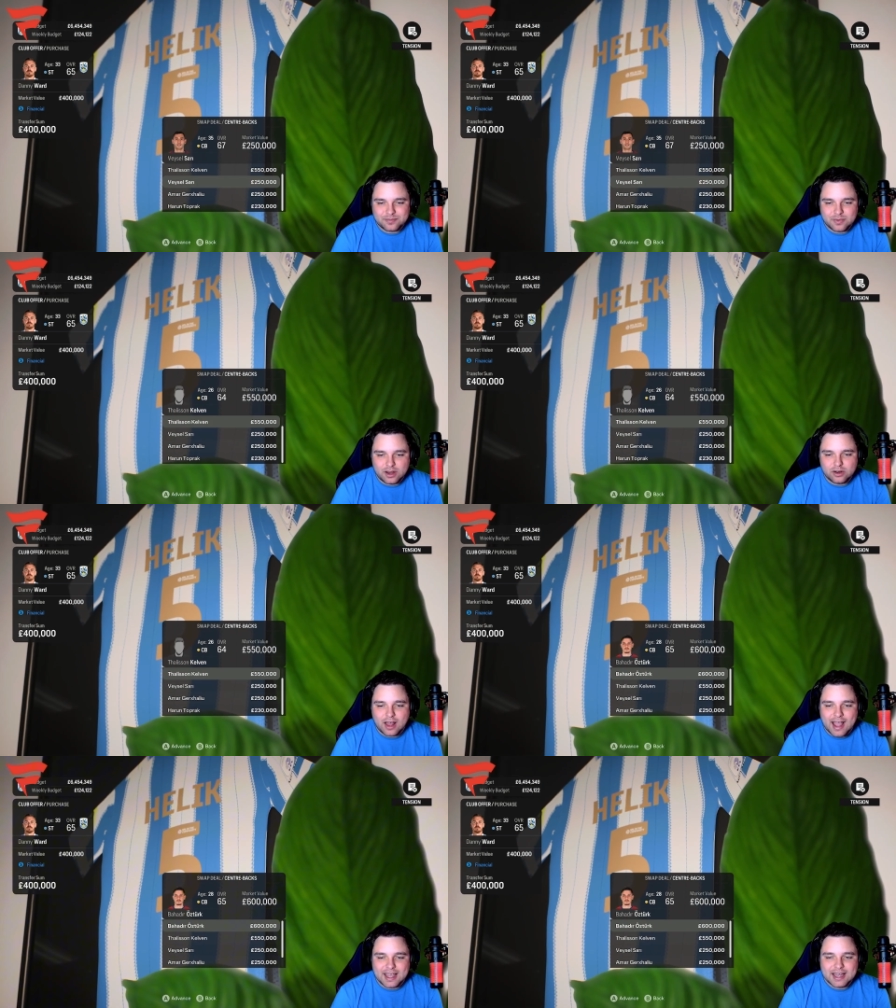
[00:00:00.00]

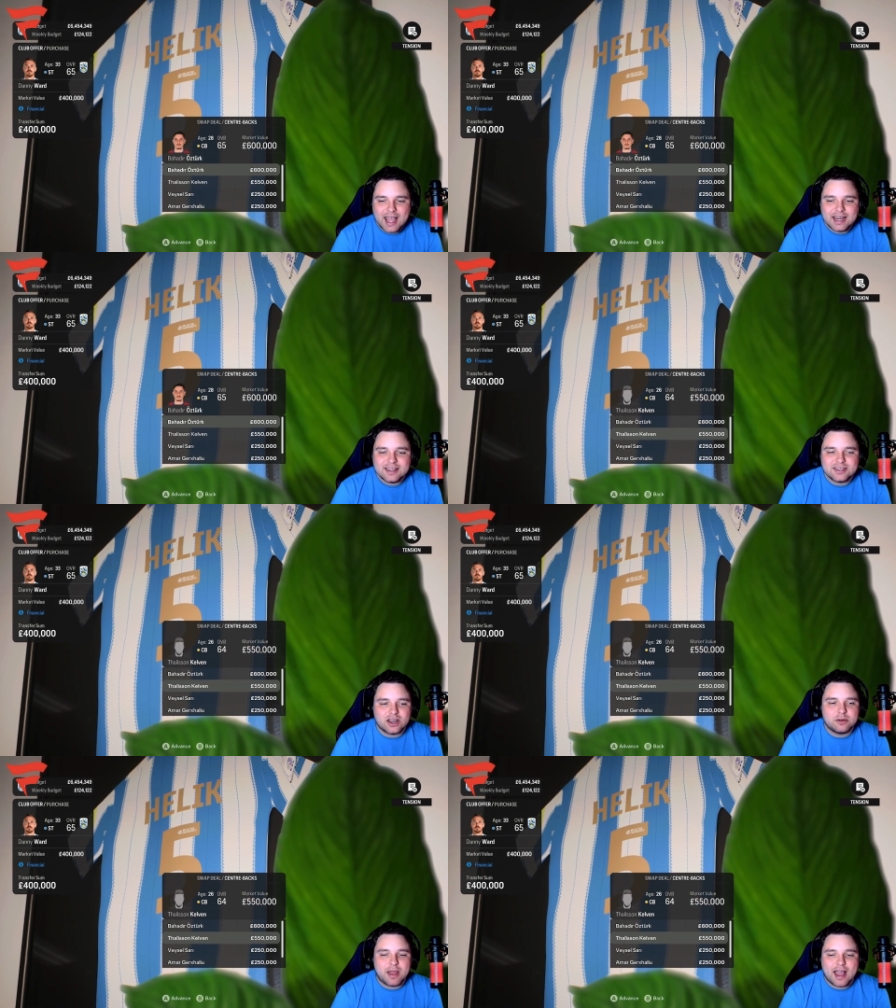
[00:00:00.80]
lacking any
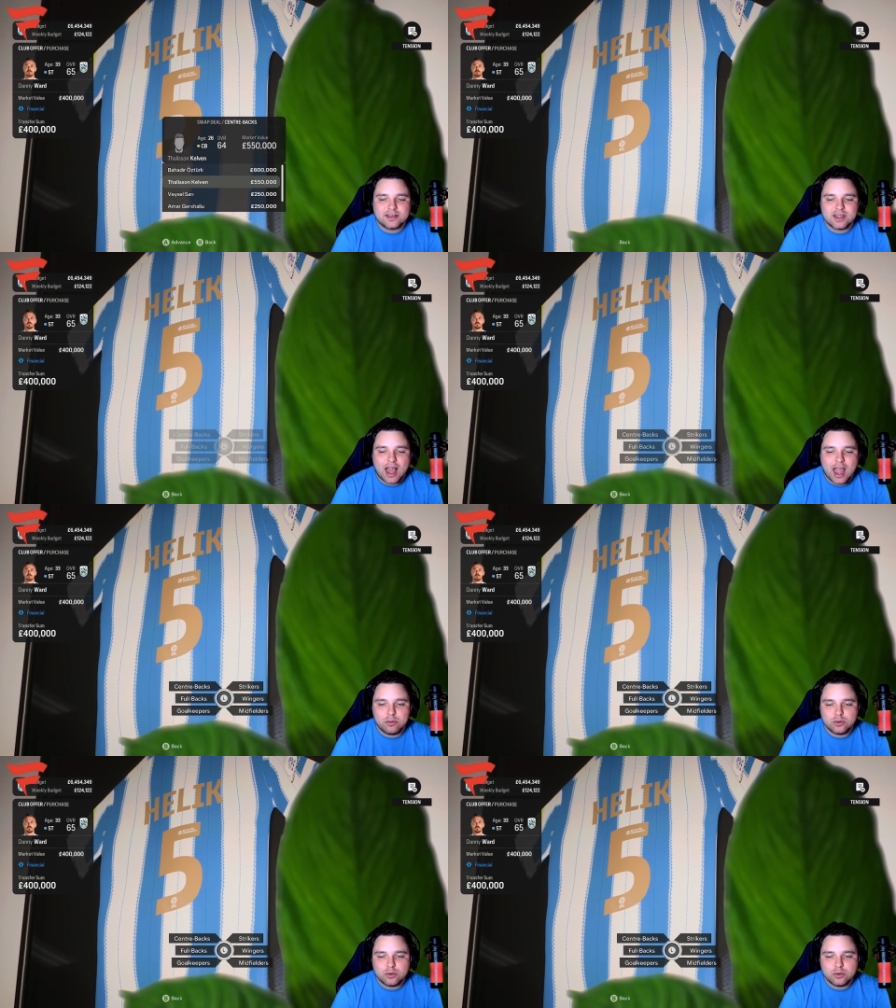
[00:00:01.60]
center backs I would